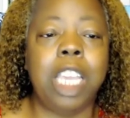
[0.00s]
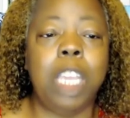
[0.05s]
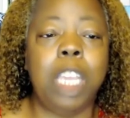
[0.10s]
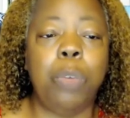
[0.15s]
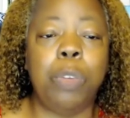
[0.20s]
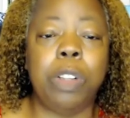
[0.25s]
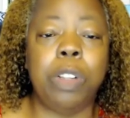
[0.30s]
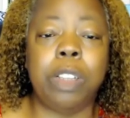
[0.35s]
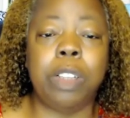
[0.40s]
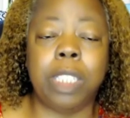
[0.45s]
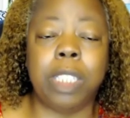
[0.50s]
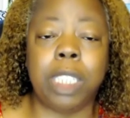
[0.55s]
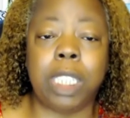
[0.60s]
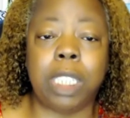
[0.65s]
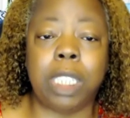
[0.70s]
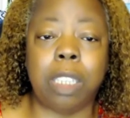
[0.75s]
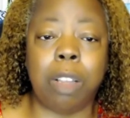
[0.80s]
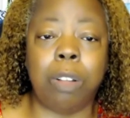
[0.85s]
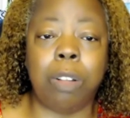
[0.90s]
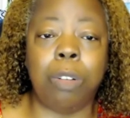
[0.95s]
he will
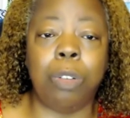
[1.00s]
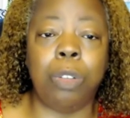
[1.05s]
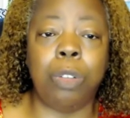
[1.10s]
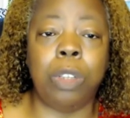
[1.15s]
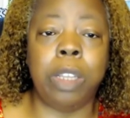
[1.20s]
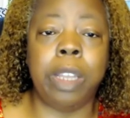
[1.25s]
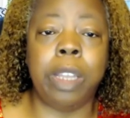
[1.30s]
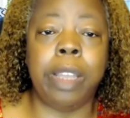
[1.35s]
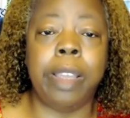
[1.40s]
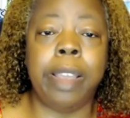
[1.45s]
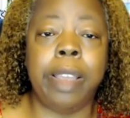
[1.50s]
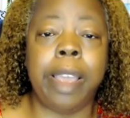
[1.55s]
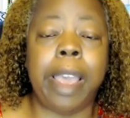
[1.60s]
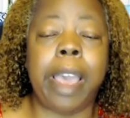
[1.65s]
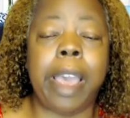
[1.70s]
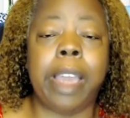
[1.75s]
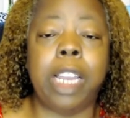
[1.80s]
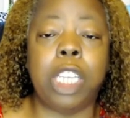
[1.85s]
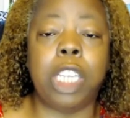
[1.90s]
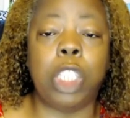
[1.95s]
console
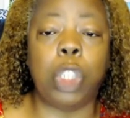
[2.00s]
and